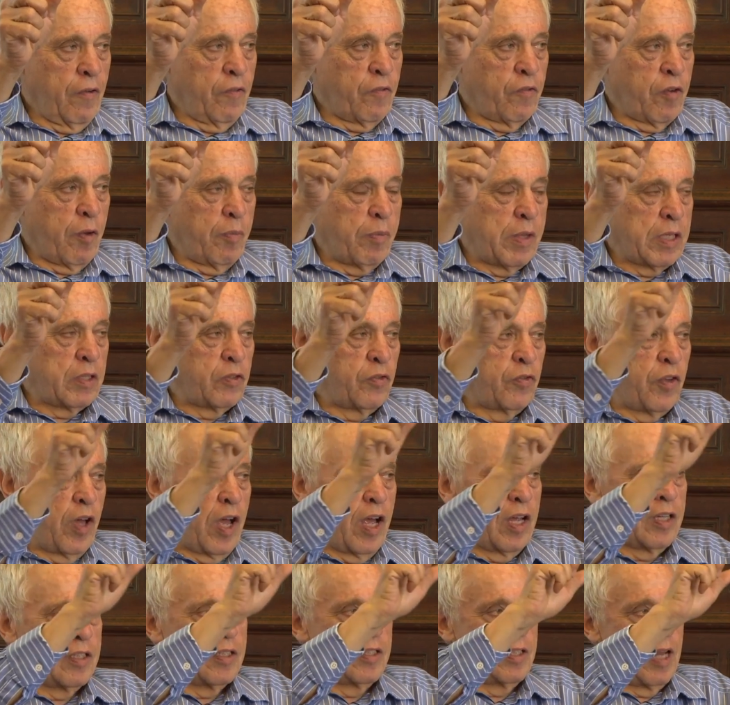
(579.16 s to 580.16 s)
from this
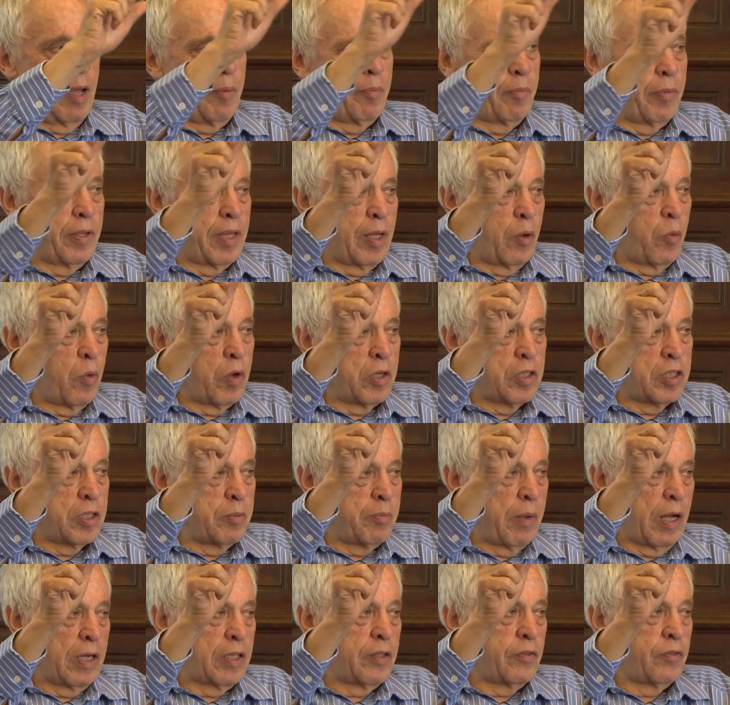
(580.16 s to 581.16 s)
vast number that was the
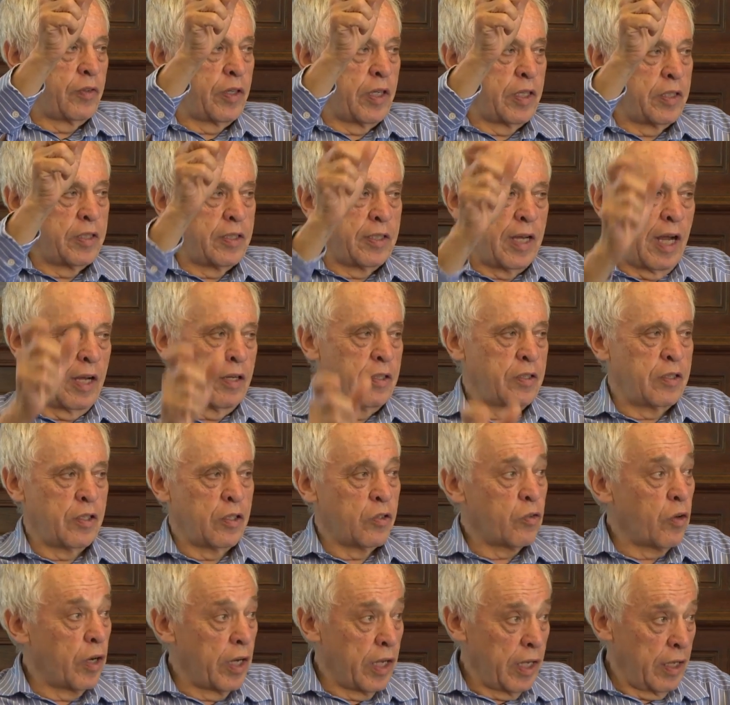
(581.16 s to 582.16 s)
multiverse down to
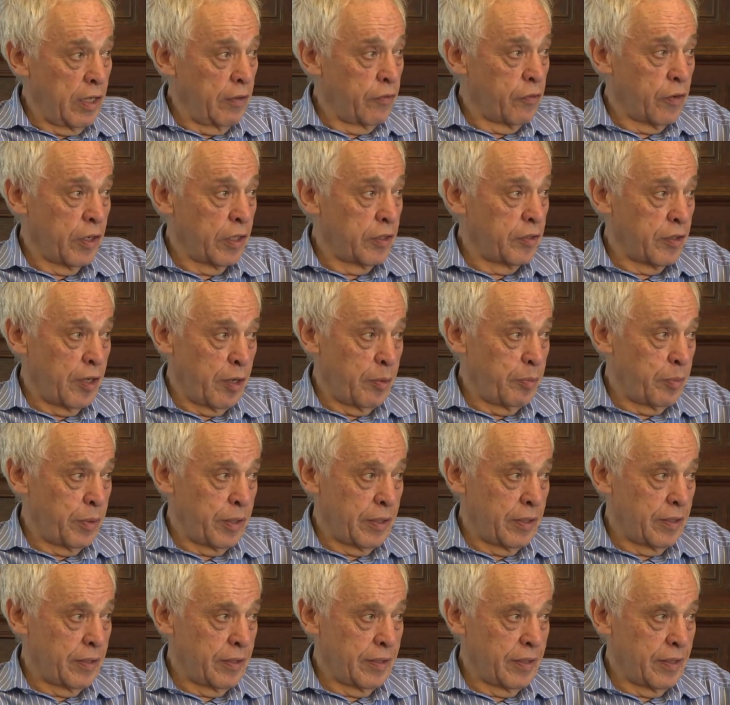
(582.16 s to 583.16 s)
three, for example,
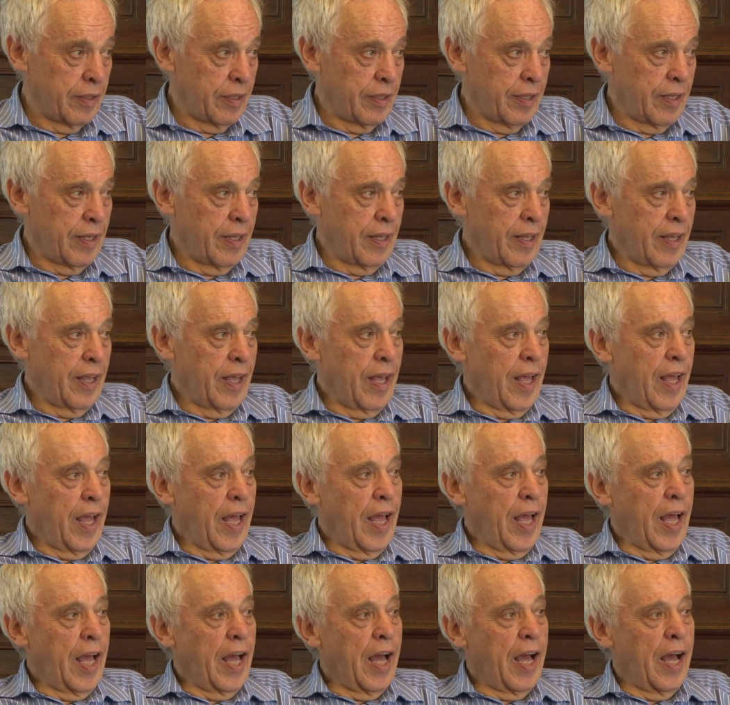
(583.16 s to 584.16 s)

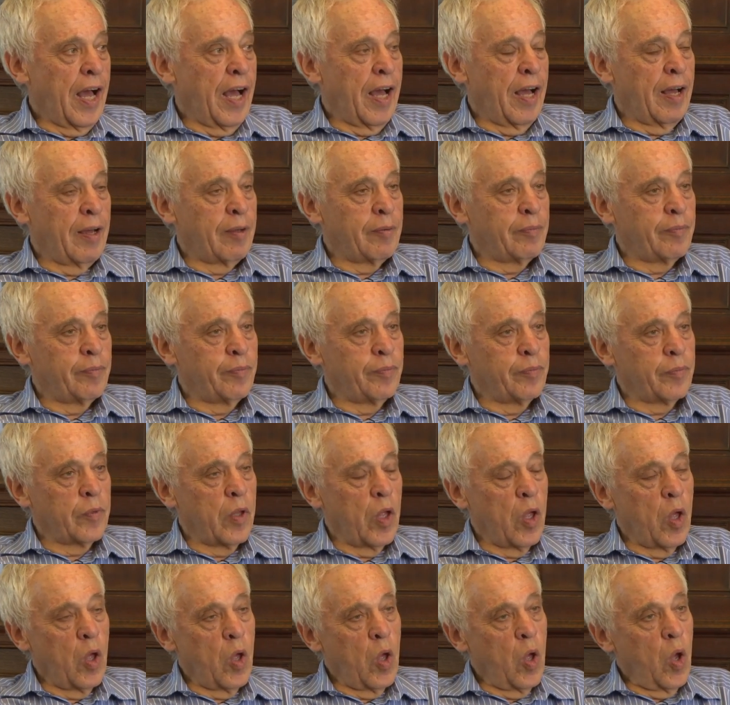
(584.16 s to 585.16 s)
mm-hmm. um,
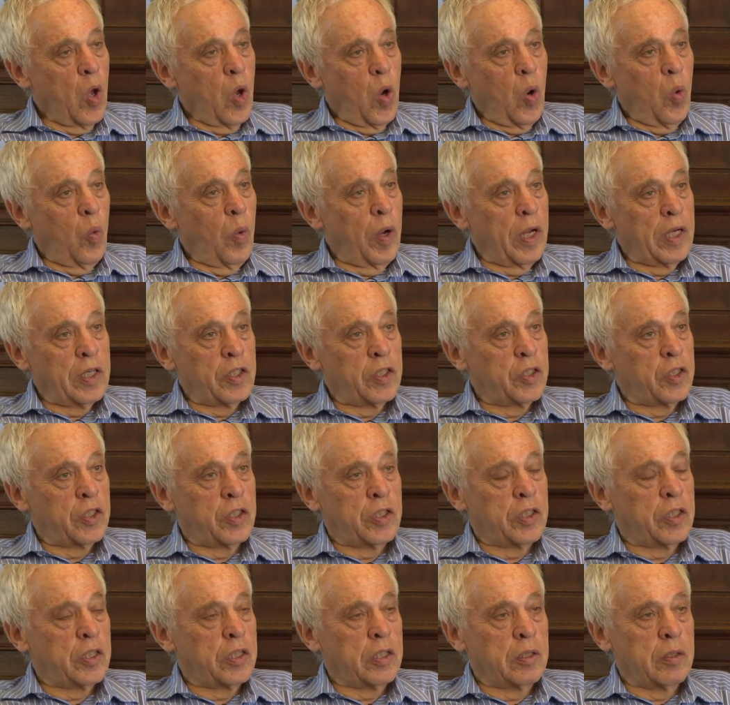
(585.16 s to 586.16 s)

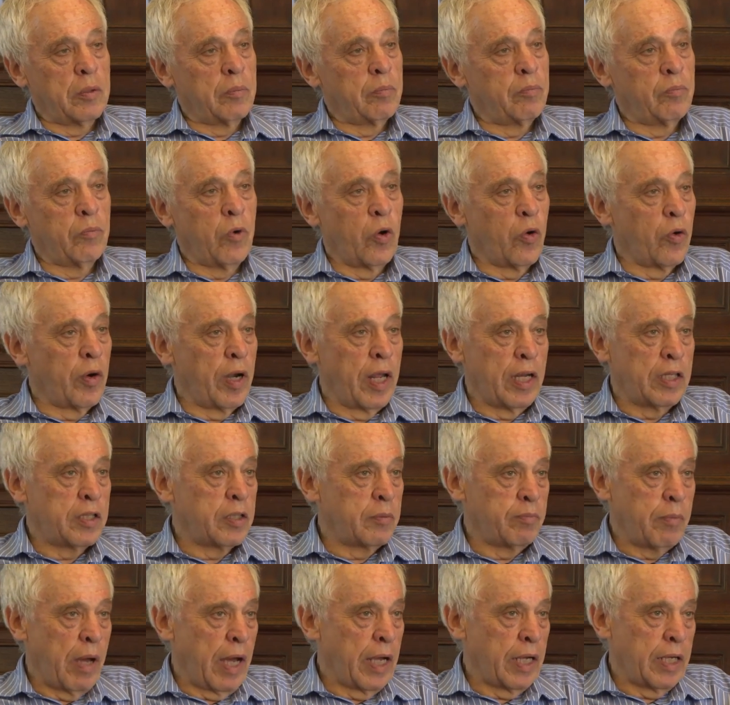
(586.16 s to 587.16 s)
which more or
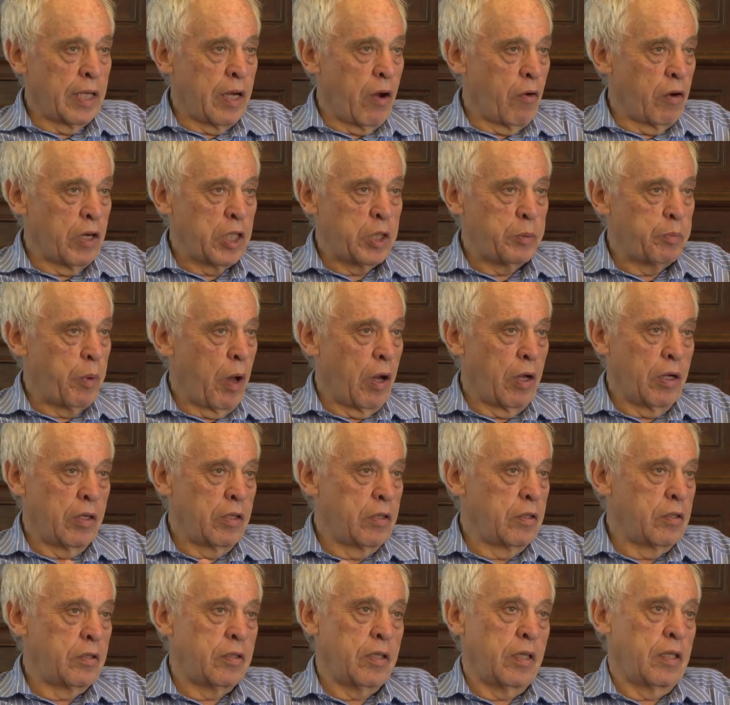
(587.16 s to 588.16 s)
less might
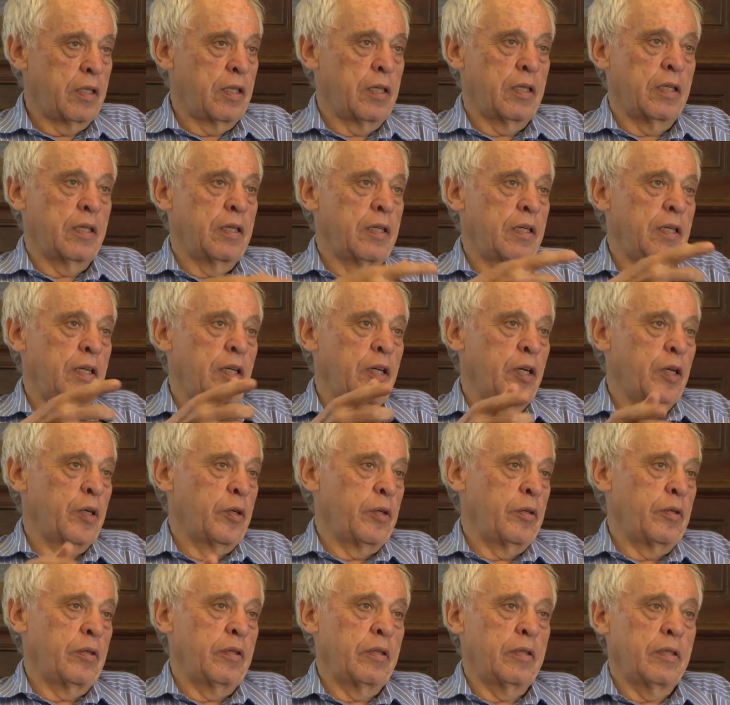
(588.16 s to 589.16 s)
correspond to the, you
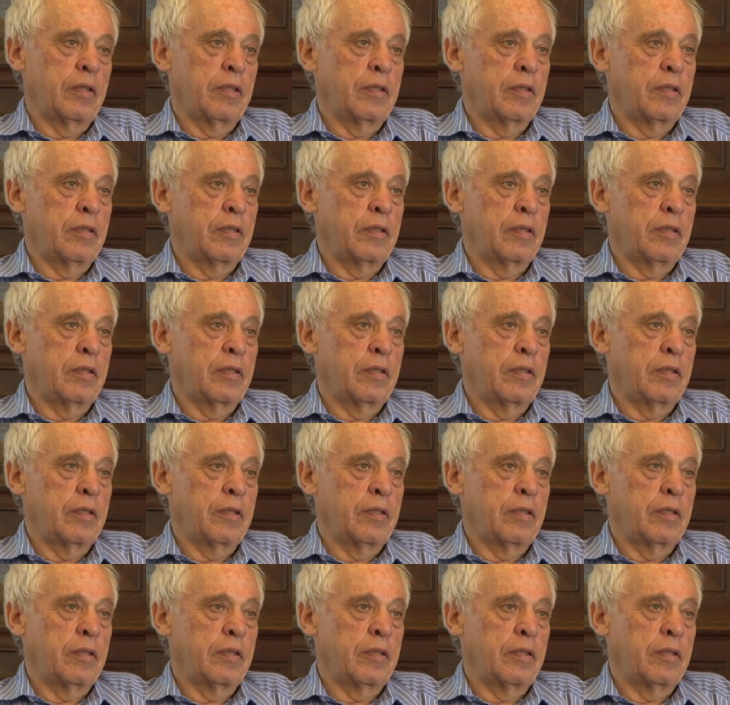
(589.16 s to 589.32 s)
know,